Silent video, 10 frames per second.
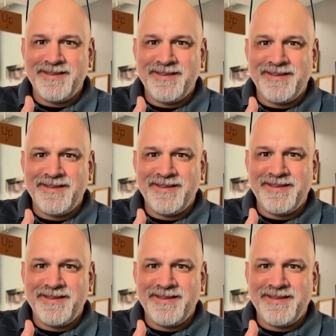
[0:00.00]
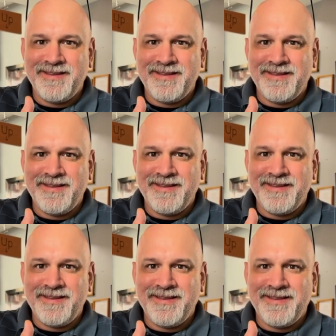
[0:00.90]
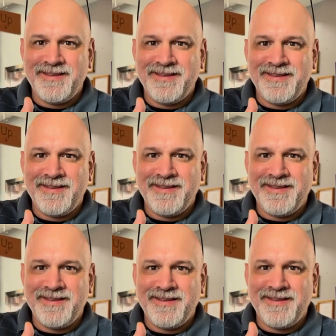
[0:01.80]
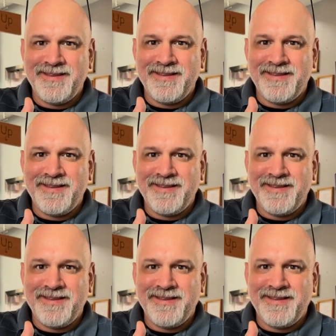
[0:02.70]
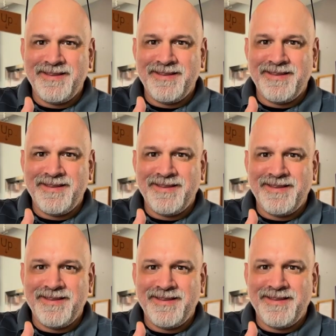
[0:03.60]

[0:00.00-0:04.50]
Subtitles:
This person isn't speaking.